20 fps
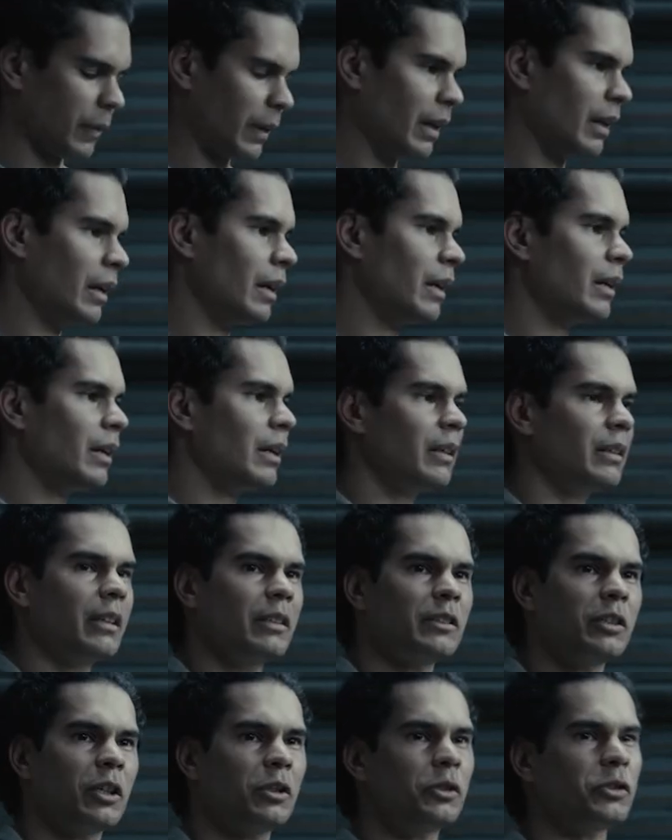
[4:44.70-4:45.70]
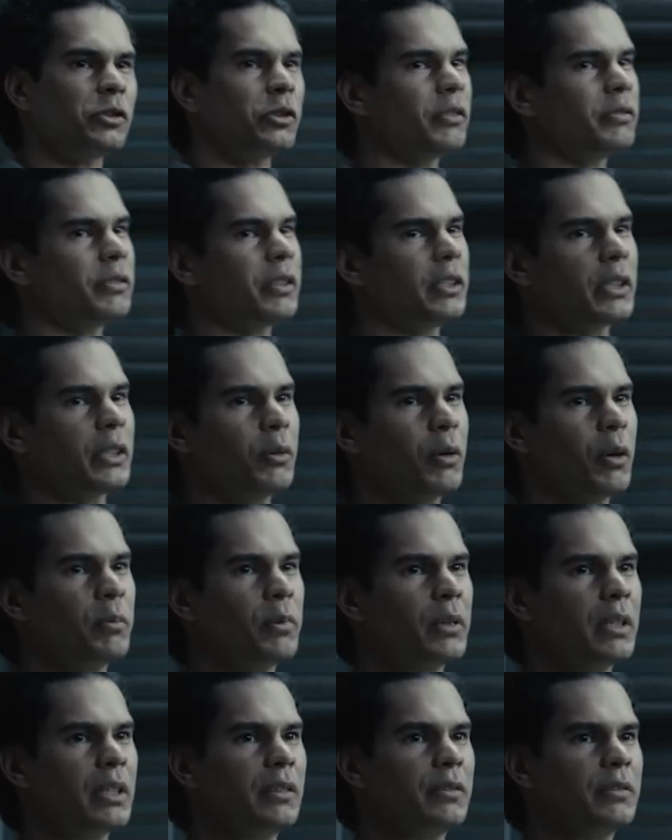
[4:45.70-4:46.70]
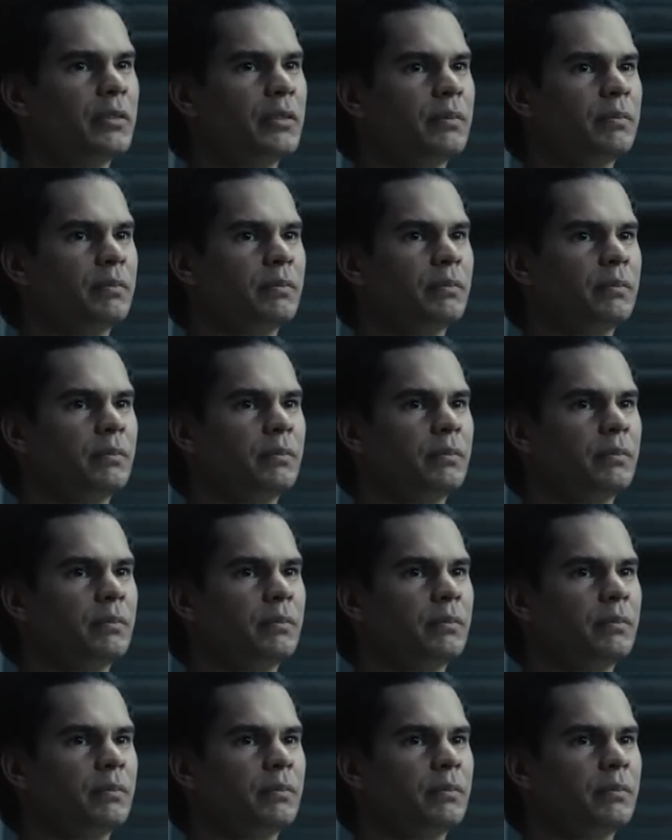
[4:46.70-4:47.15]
bring about positive change. And when he starts